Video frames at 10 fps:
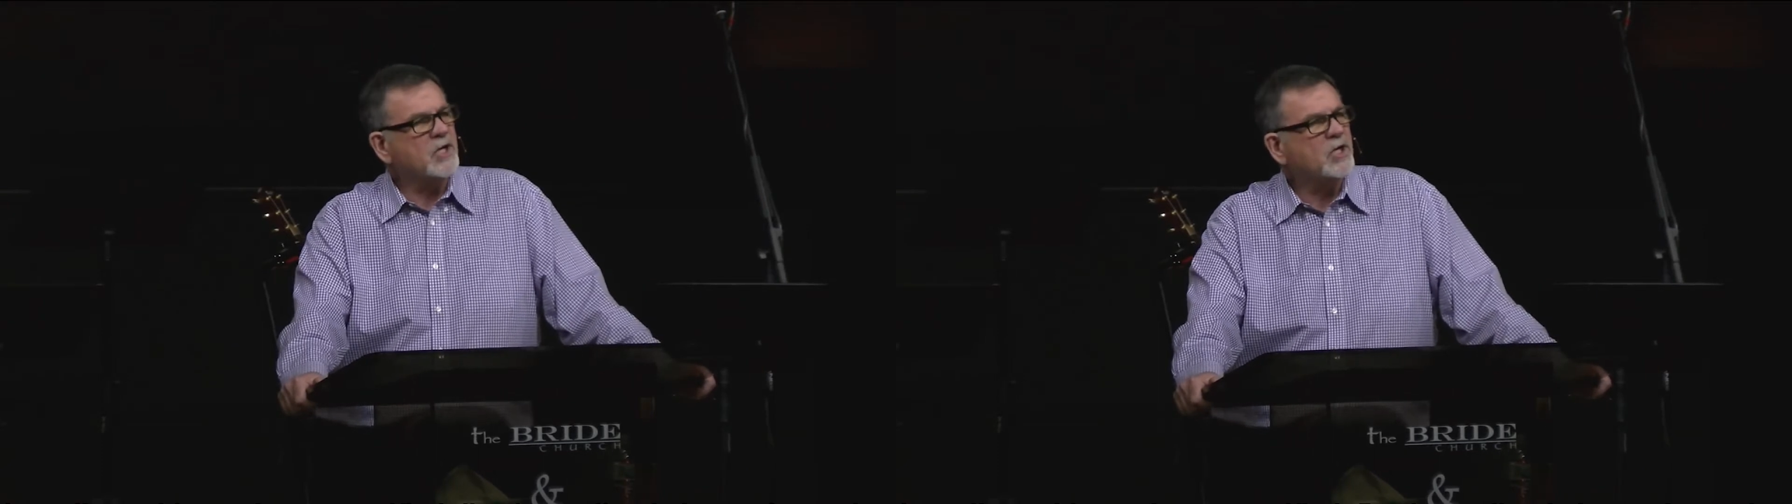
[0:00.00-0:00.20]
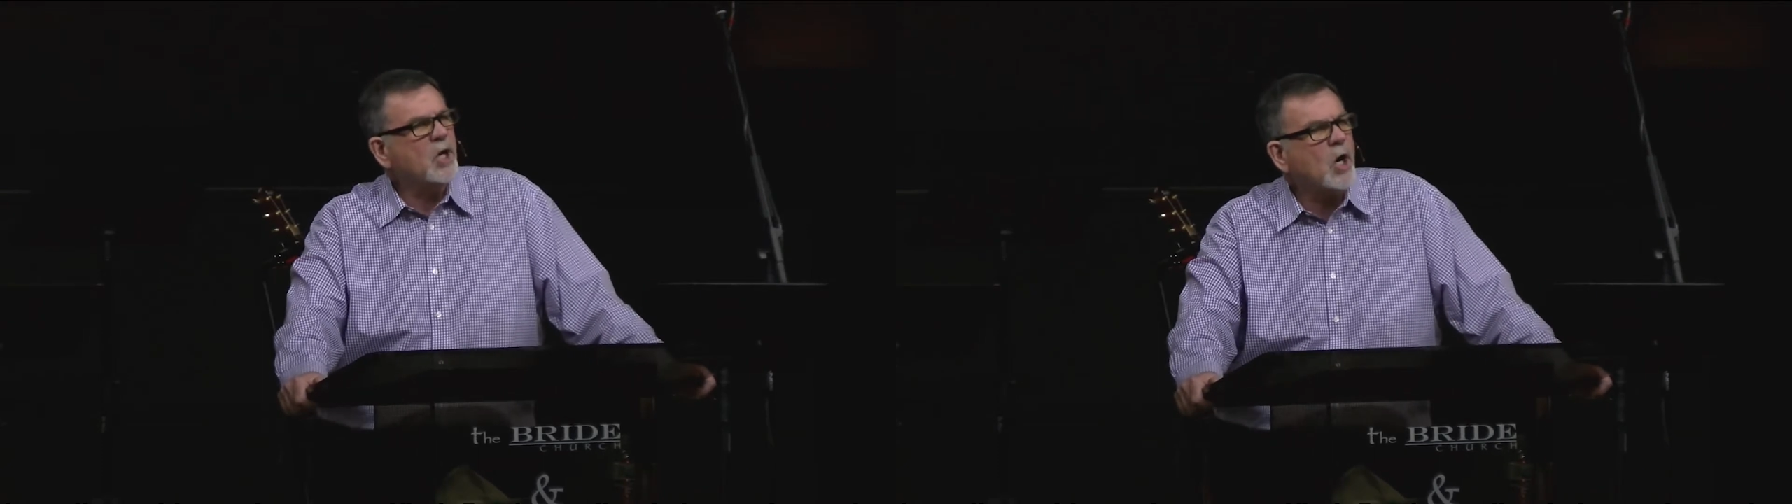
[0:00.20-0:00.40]

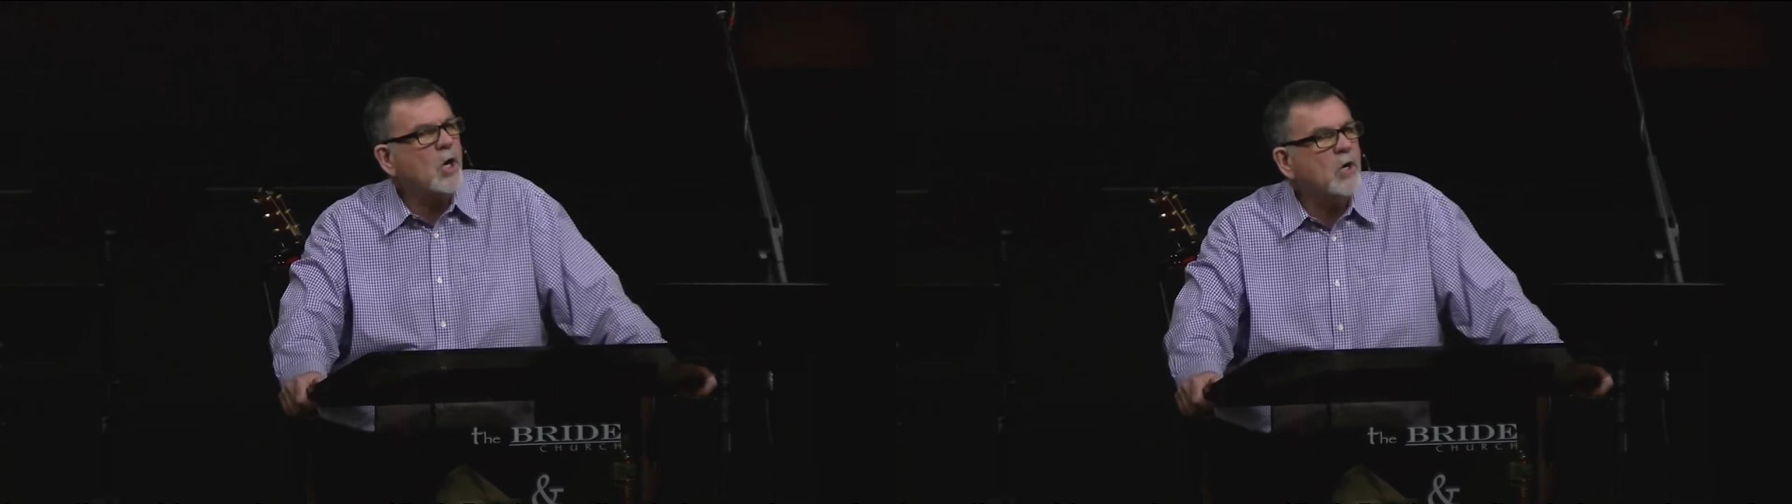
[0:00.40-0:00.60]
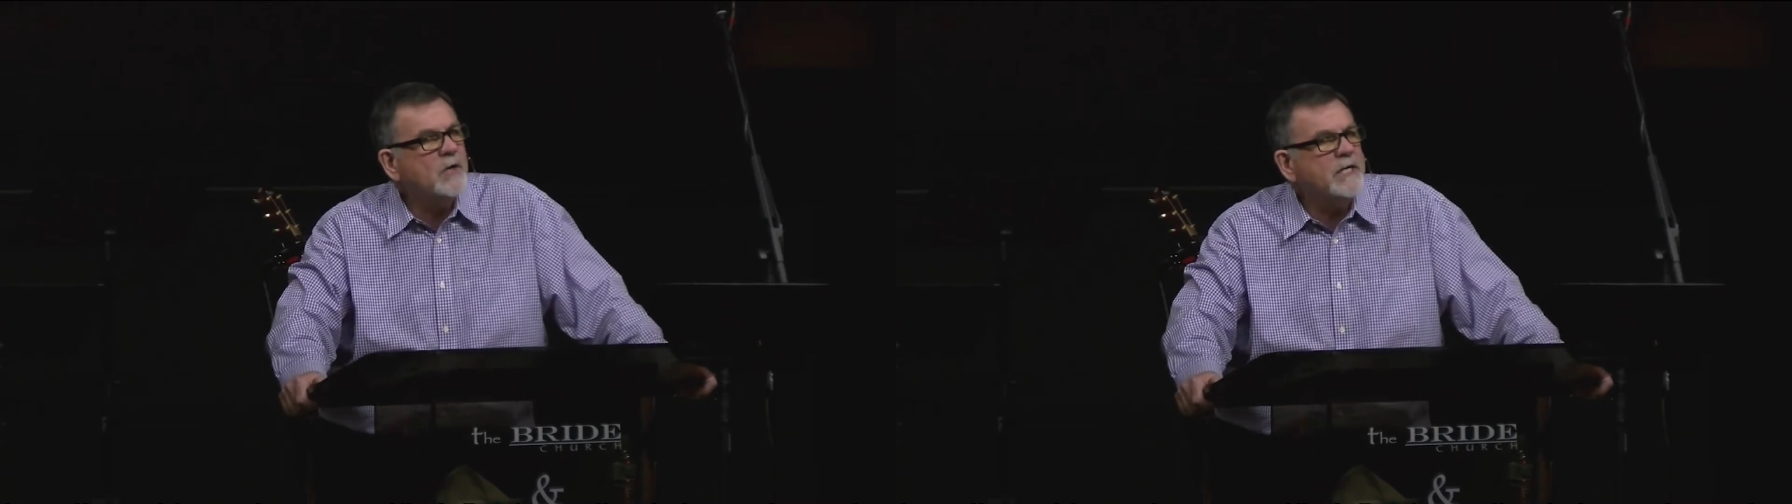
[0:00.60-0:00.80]

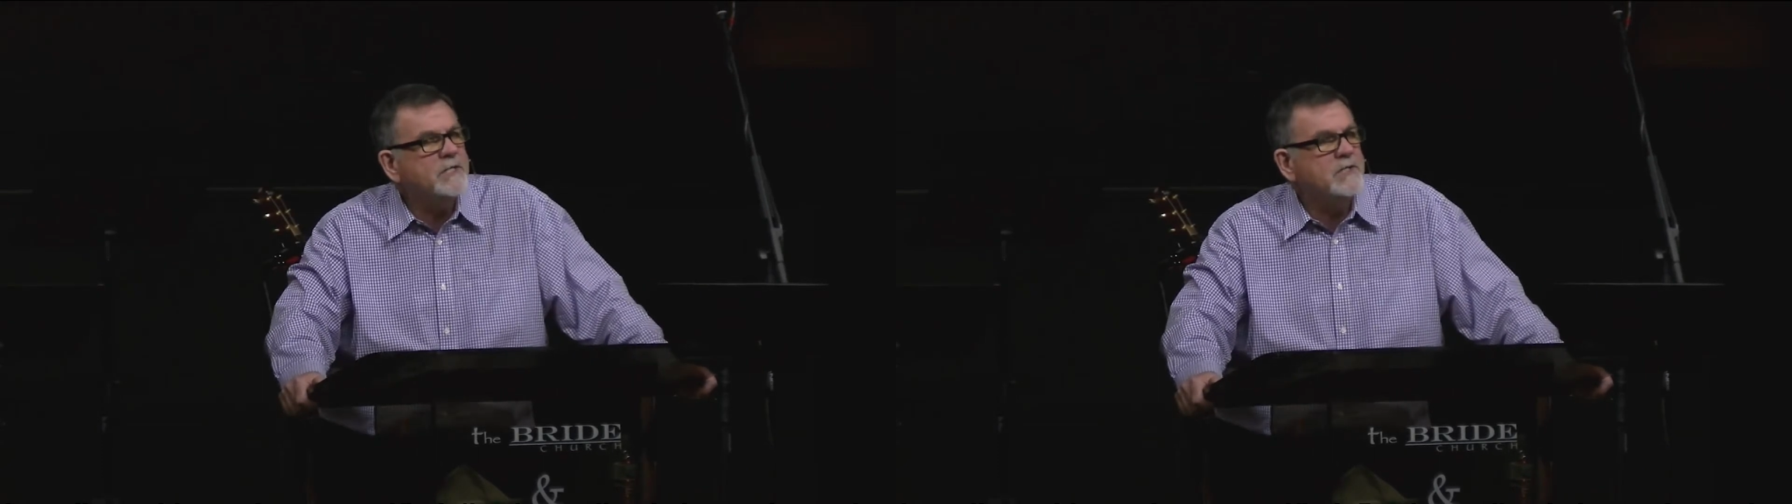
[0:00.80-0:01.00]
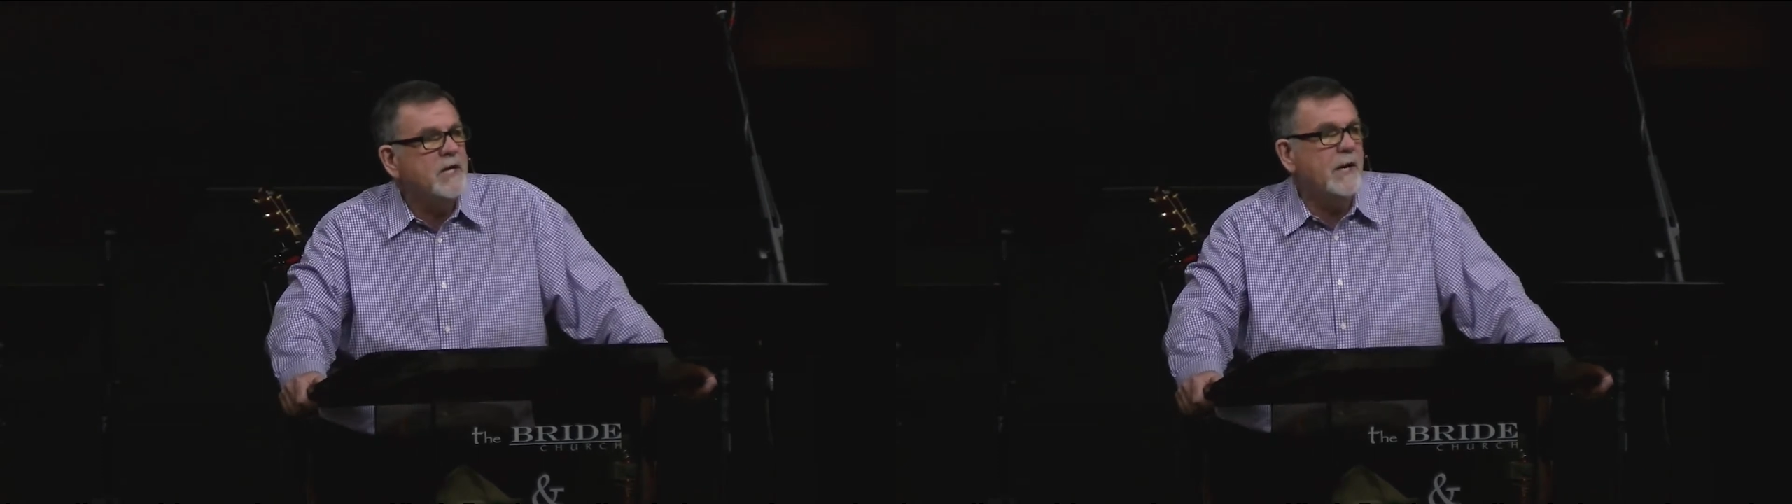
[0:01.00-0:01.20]

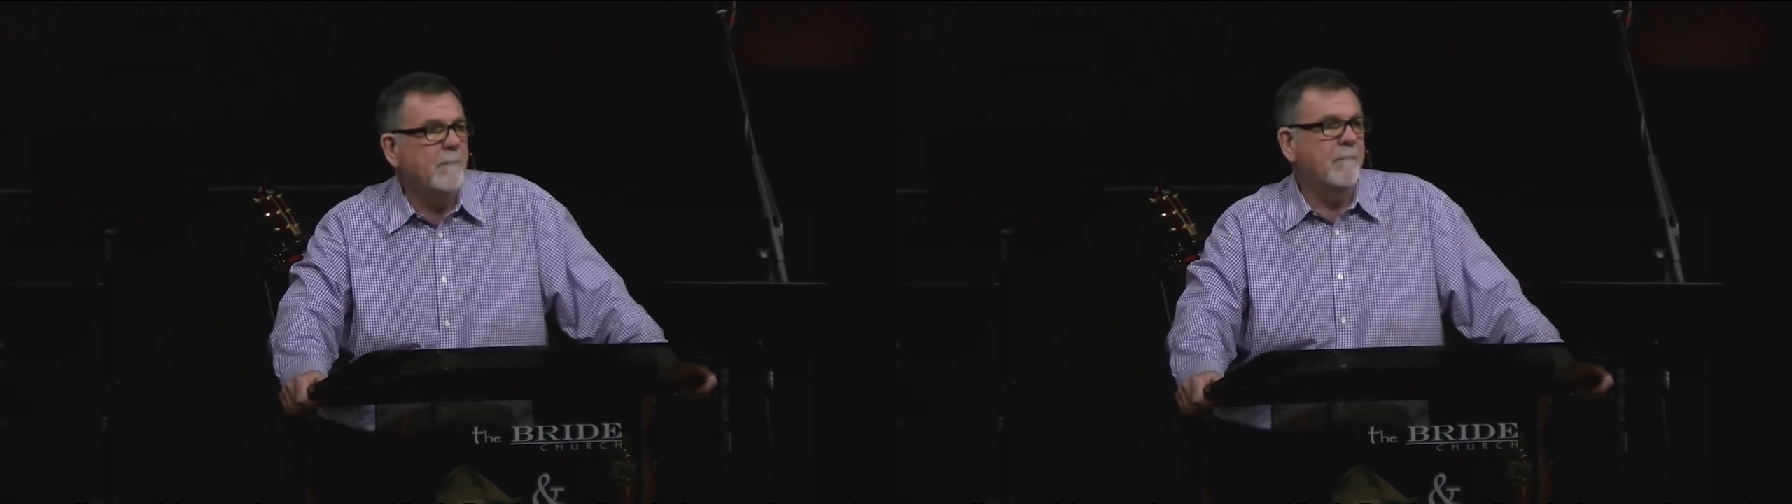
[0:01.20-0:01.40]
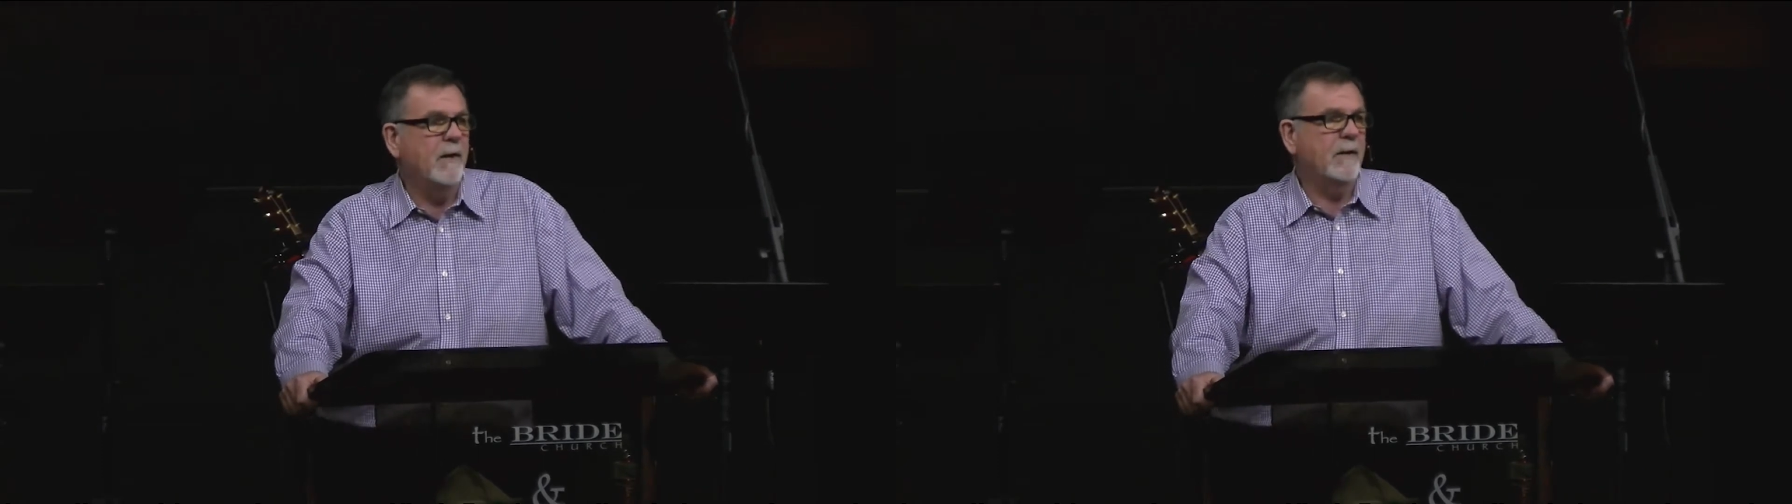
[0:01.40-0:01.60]
encourage
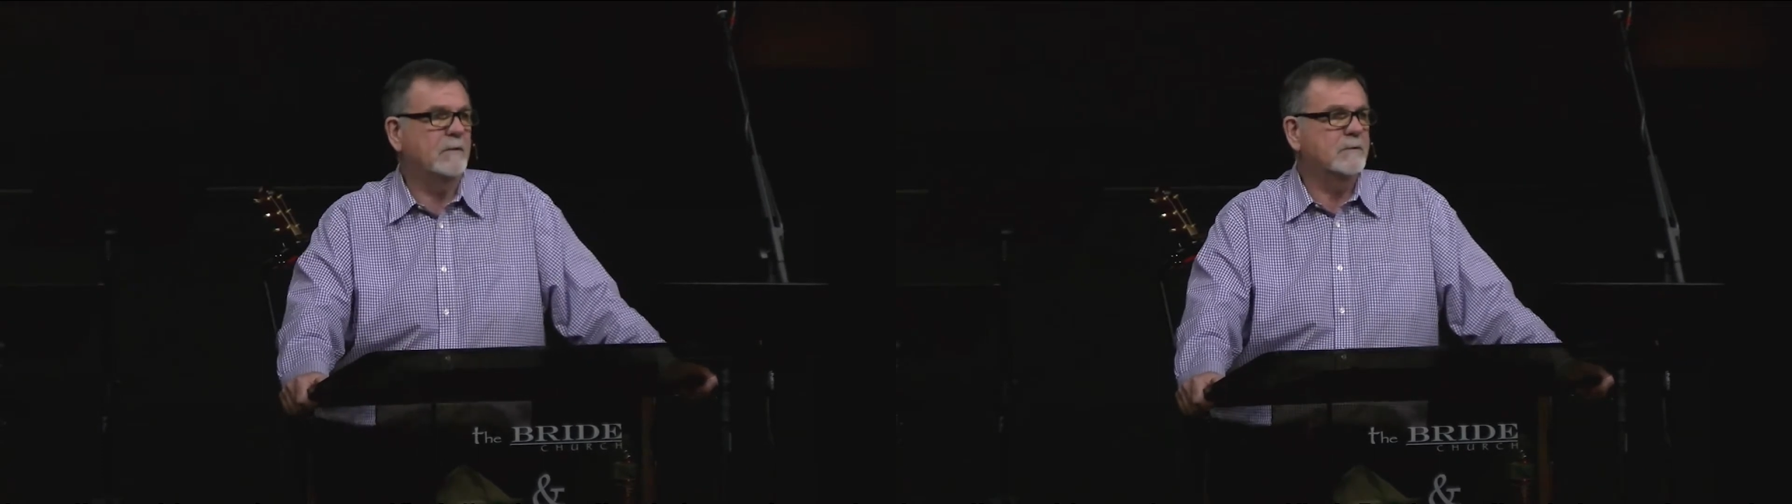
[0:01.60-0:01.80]
them.